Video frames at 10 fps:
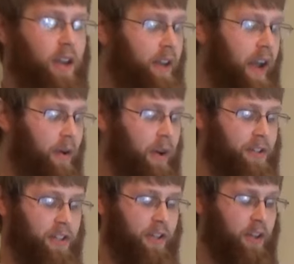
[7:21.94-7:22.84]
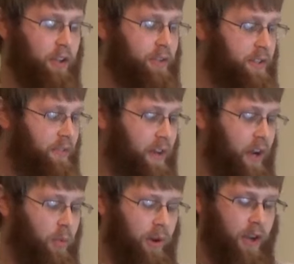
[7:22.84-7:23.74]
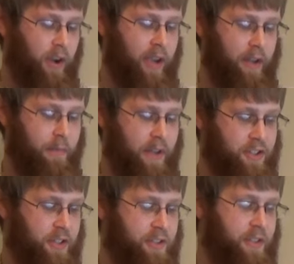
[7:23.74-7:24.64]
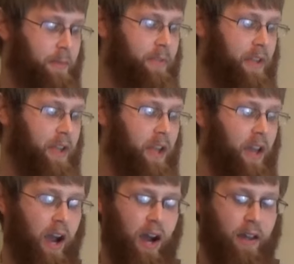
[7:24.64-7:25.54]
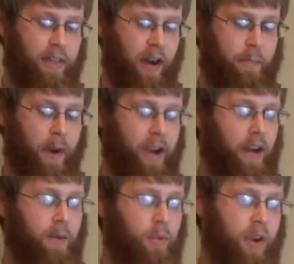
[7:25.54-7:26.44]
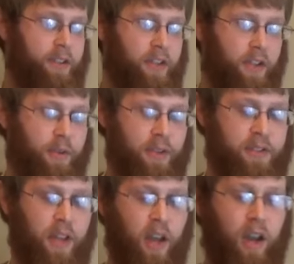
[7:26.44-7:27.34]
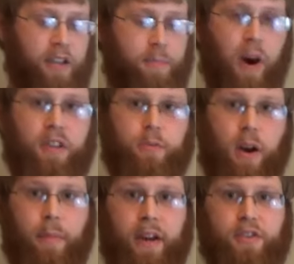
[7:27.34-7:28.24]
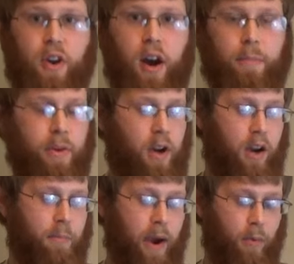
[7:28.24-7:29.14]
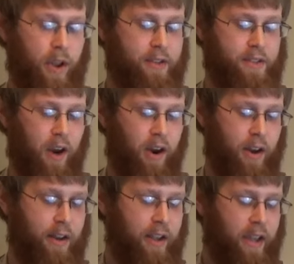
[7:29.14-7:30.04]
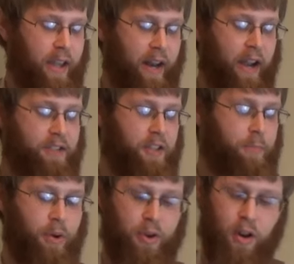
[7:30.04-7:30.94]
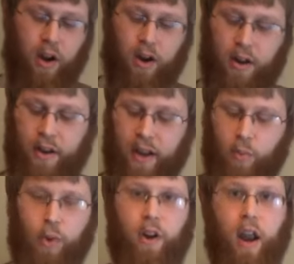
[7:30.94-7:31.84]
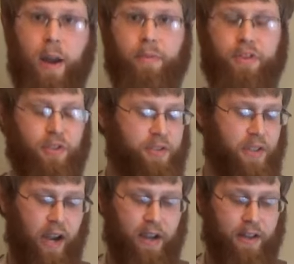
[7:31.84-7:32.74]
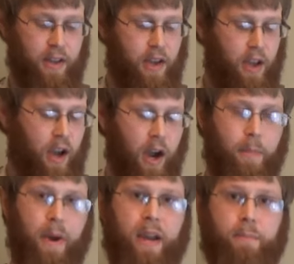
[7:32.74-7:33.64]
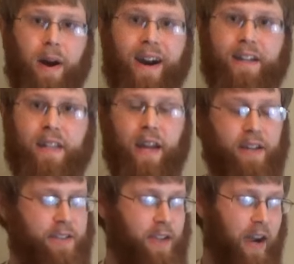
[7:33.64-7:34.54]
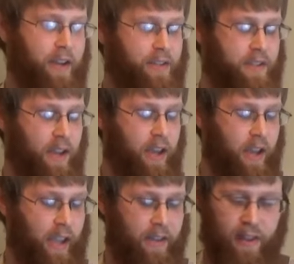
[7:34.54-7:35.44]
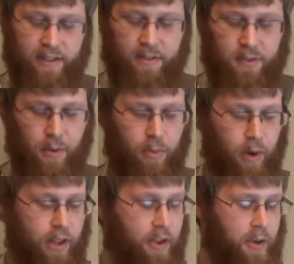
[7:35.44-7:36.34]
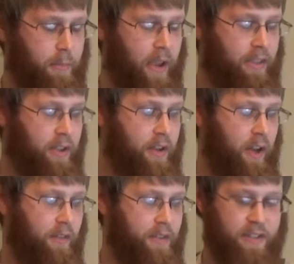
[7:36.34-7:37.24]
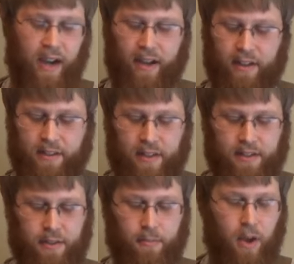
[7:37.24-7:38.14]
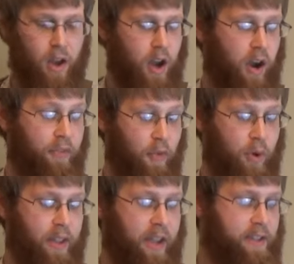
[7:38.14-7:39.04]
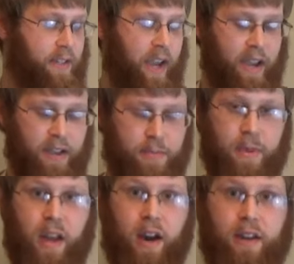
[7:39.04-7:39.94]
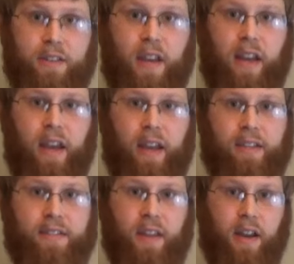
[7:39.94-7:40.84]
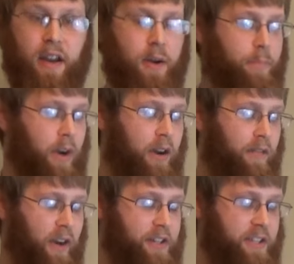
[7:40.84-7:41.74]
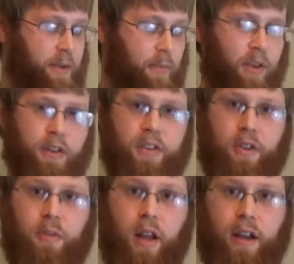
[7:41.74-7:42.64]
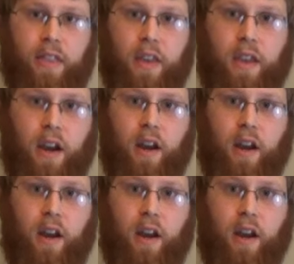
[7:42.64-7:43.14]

Now, to conclude this video, I want to go ahead and mention something that I might upgrade to. Is it's possible I may drop my red dot and actually put on a rear aperture sight. Made by Tech Sights, and that seems to be a really good method of a sighting system for the SKS, because it's set up very similar to like the